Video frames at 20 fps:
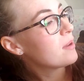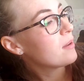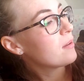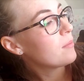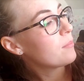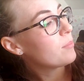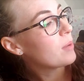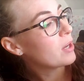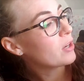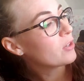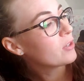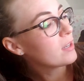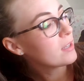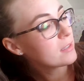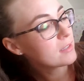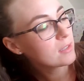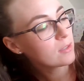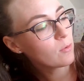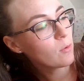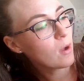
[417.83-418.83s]
butternut
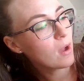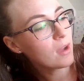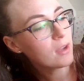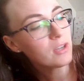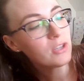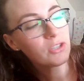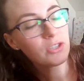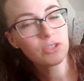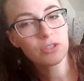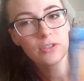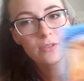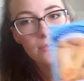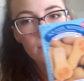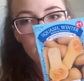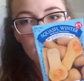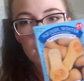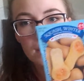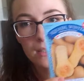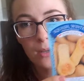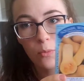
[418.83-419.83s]
squash.
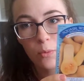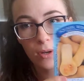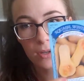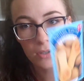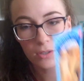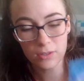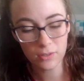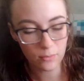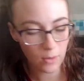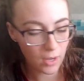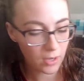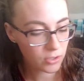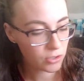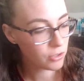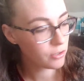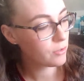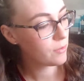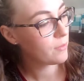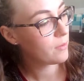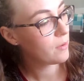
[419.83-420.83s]
It's a winter squash.